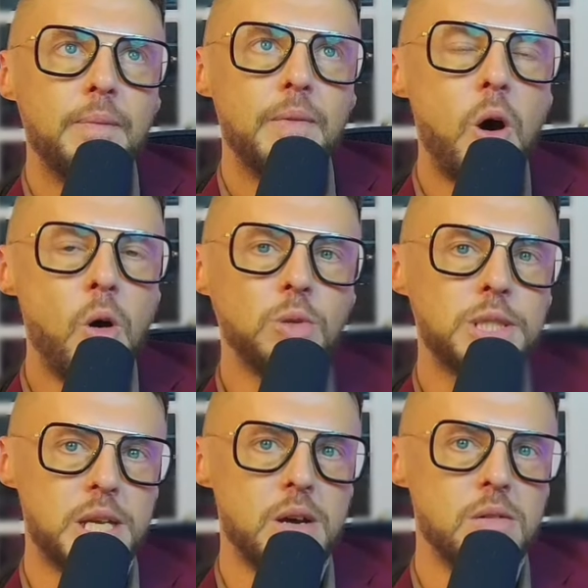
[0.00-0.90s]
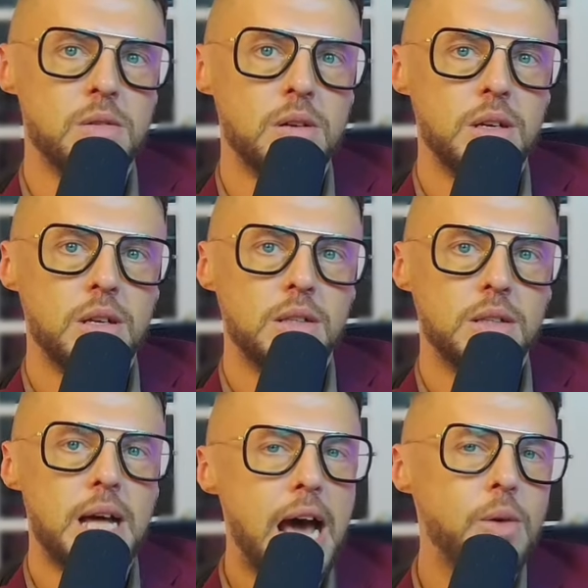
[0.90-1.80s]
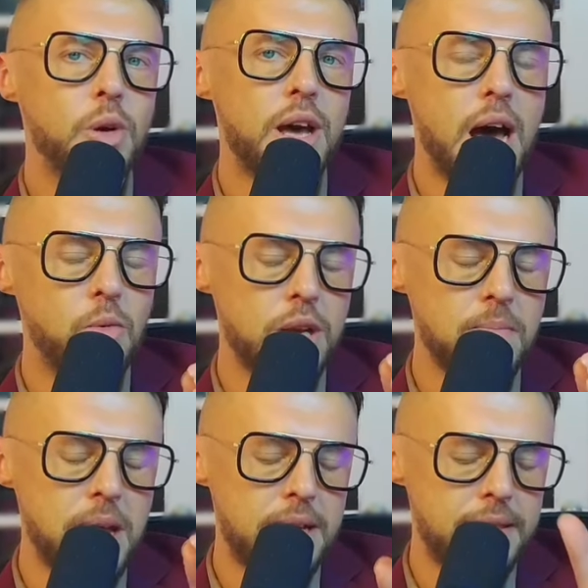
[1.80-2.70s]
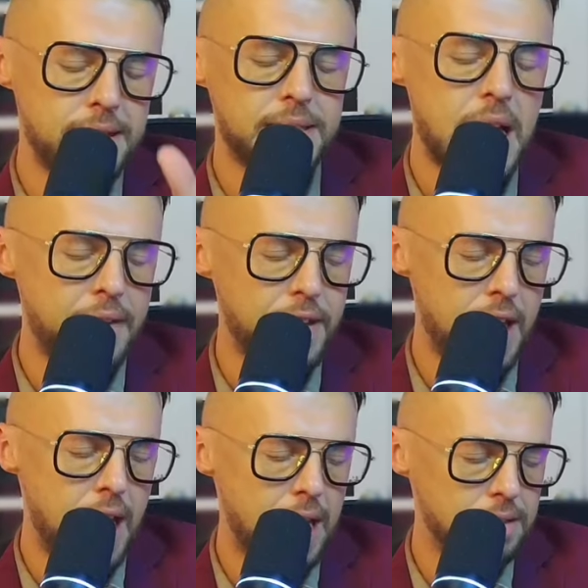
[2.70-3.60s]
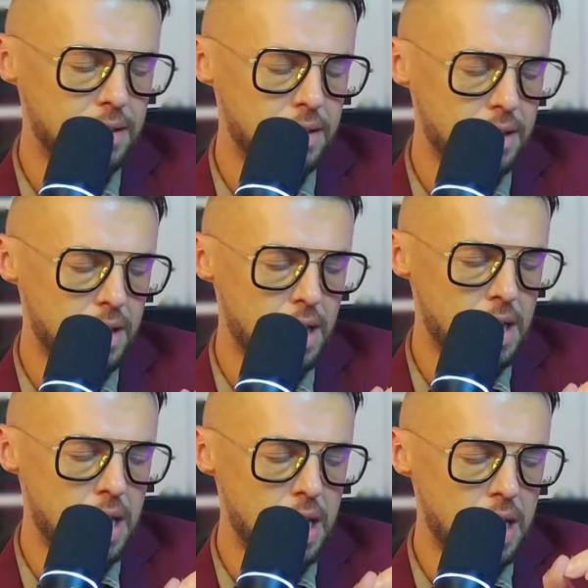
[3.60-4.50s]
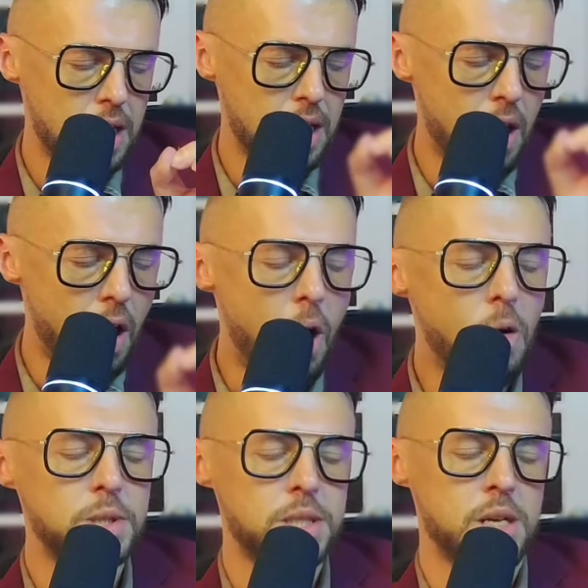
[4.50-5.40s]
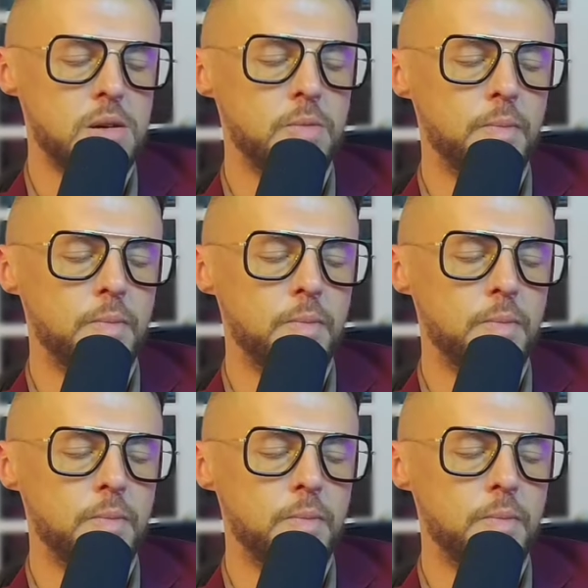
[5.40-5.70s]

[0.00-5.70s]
also, I want to I want to make this caveat also